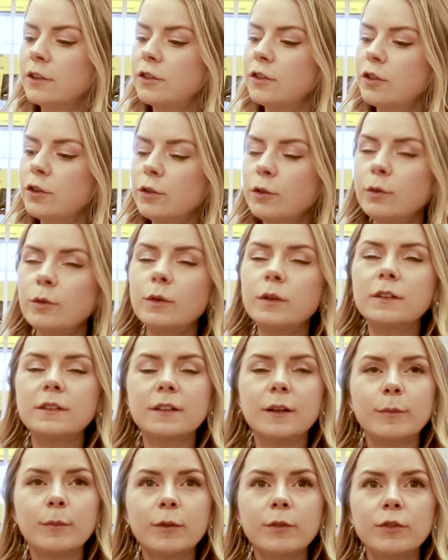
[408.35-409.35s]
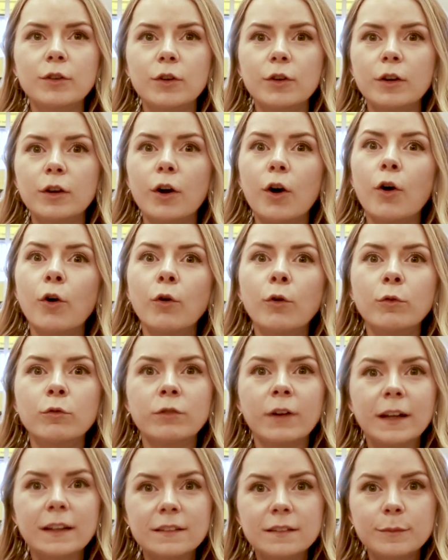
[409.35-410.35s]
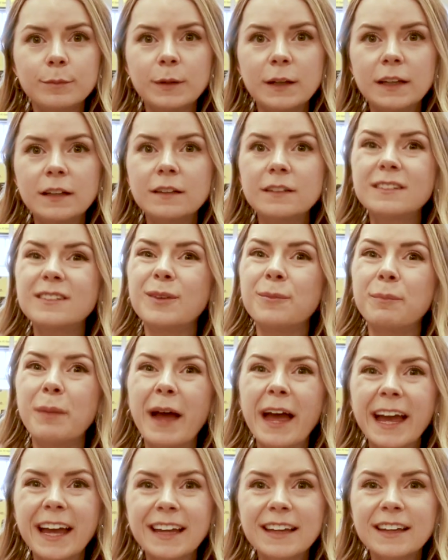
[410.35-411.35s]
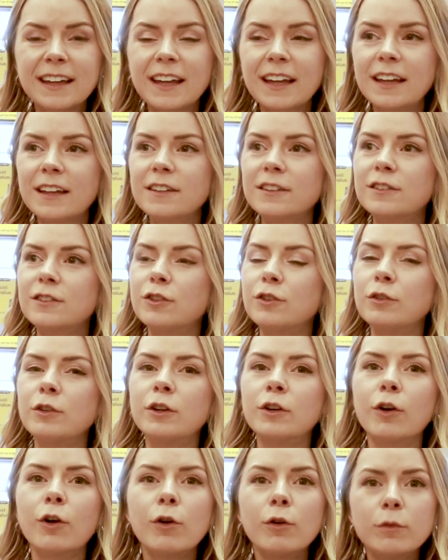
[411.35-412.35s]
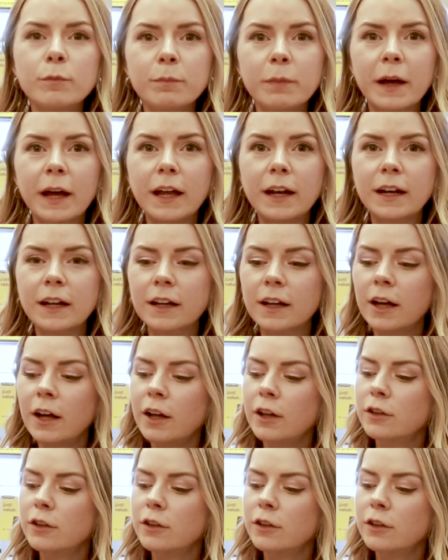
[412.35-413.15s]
to some of your oat recipes, to pancakes, to your own bannock,